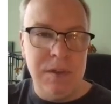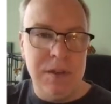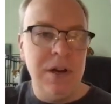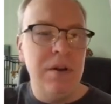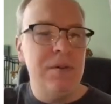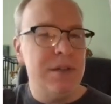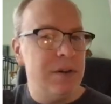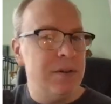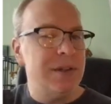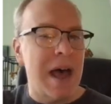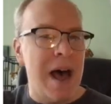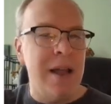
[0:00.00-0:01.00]
0, 0
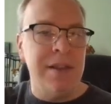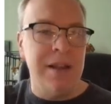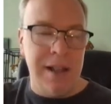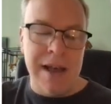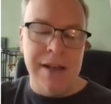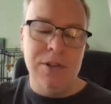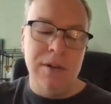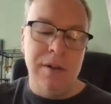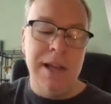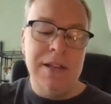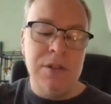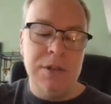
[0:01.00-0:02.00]
is on the line. So
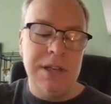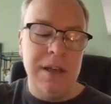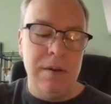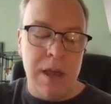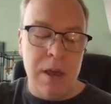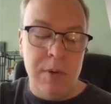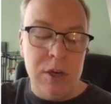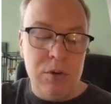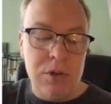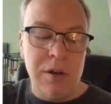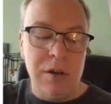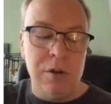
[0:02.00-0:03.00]
let's see, can we
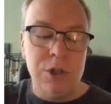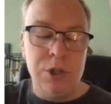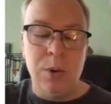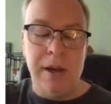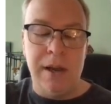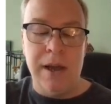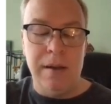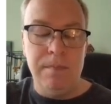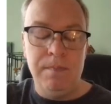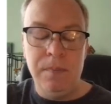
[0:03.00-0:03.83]
use our little shortcut?